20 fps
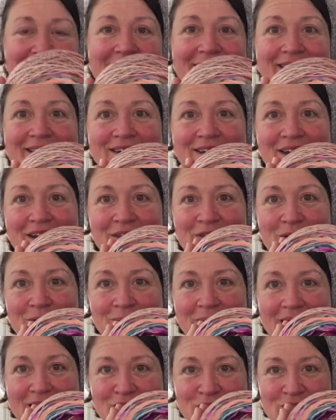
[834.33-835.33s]
made another
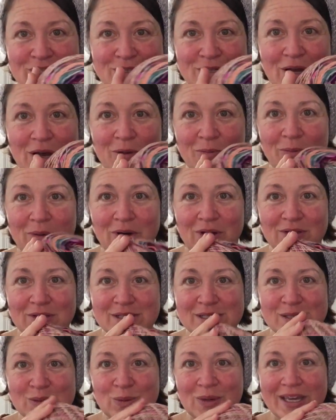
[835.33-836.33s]
magic knot ball
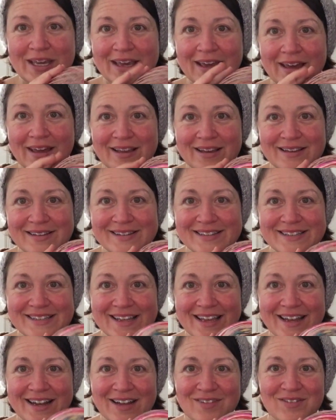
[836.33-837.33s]
this weekend,
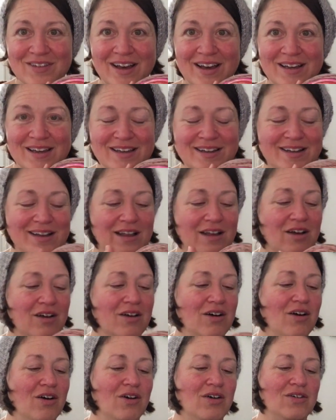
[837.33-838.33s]
and I've got
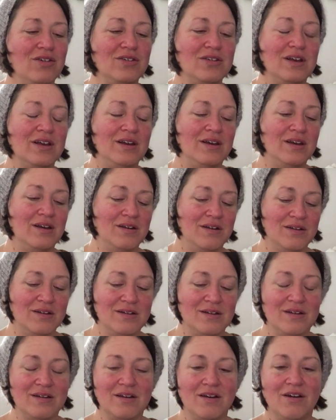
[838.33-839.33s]
all
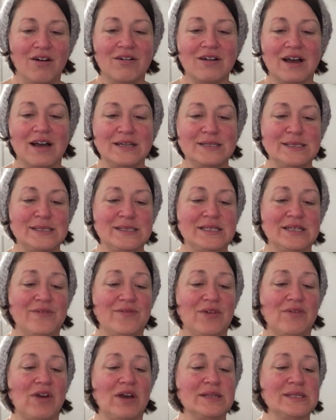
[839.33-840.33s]
kinds of stuff.
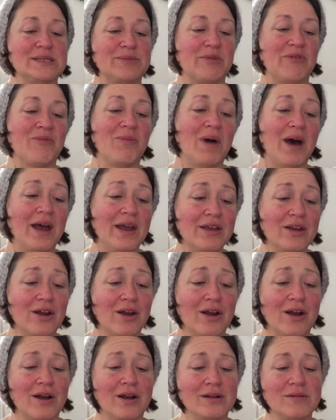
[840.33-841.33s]
I've got some of my
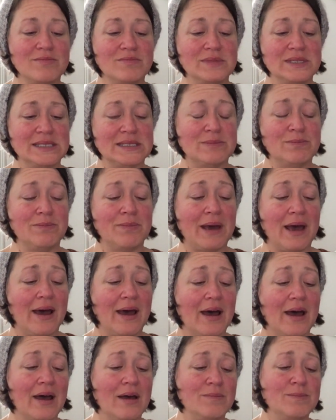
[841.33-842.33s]
yarn, Miss
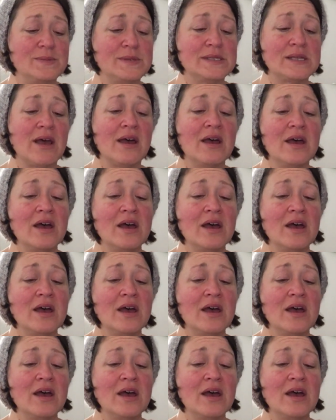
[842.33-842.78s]
Babs,